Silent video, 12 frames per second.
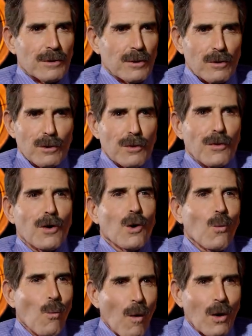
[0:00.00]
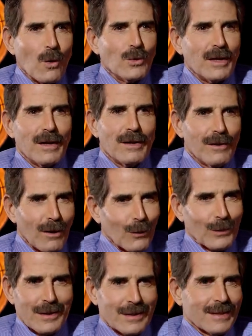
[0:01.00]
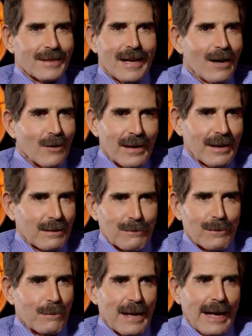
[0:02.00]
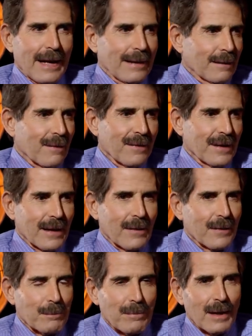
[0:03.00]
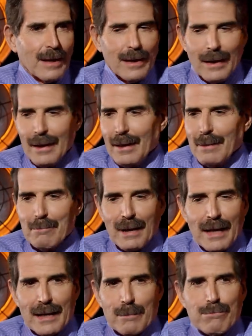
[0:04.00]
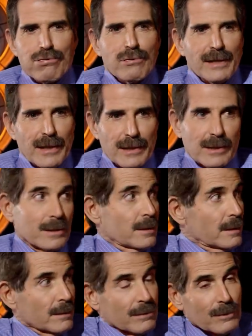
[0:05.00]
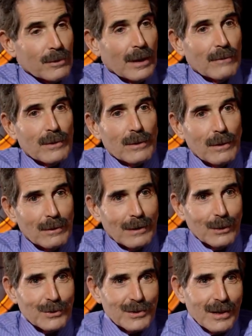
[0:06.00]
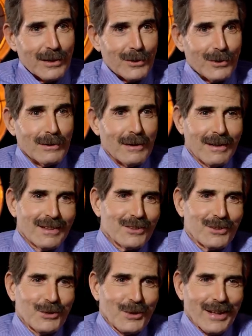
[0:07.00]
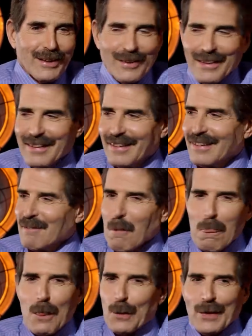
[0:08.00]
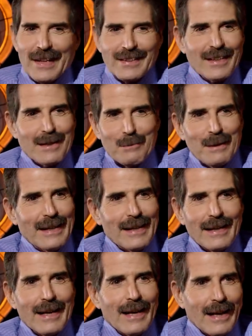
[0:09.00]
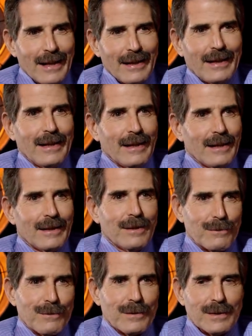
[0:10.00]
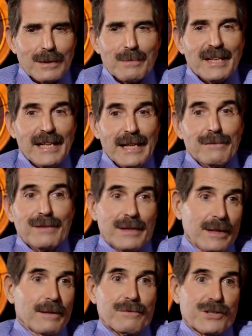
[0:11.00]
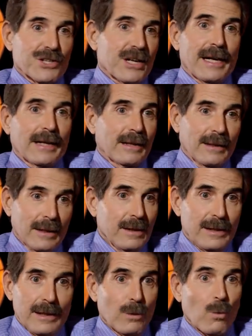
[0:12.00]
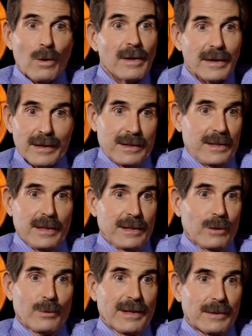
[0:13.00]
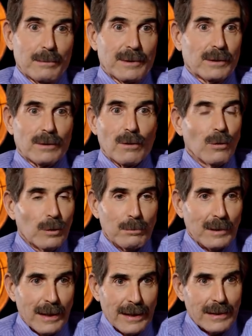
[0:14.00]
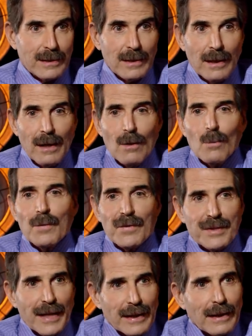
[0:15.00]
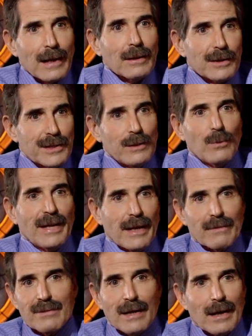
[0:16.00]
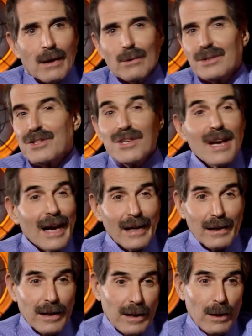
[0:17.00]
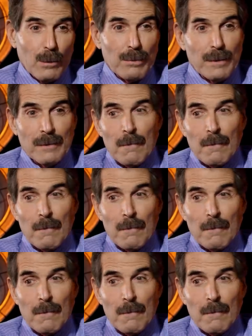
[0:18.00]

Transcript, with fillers: the earth won't notice. It's arrogant for man to think that by buying a Prius, as they're driving all outside your studio here, that that's going to make any difference. I mean, even if China and India weren't continuing to build coal plants, with the technology we have now, it's not going to help.